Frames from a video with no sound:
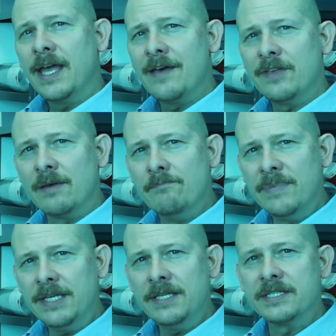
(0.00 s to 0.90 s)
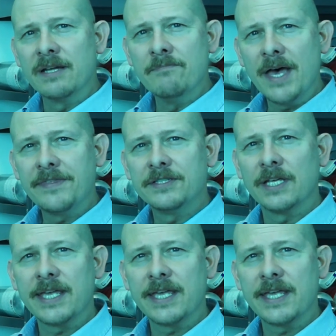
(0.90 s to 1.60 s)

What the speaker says: having a means and a method to